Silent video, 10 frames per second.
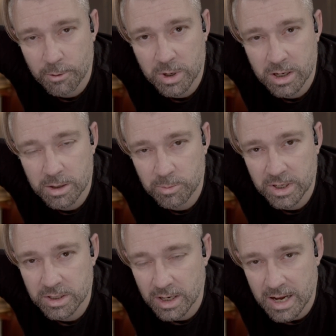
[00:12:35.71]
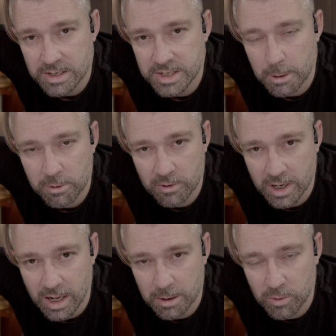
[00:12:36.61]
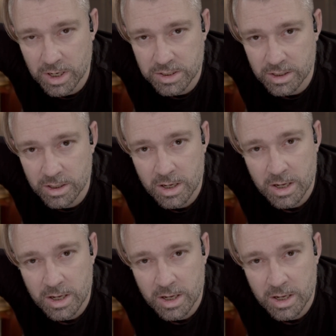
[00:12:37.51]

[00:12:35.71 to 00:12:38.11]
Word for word: and we can complete the last step of our calibration.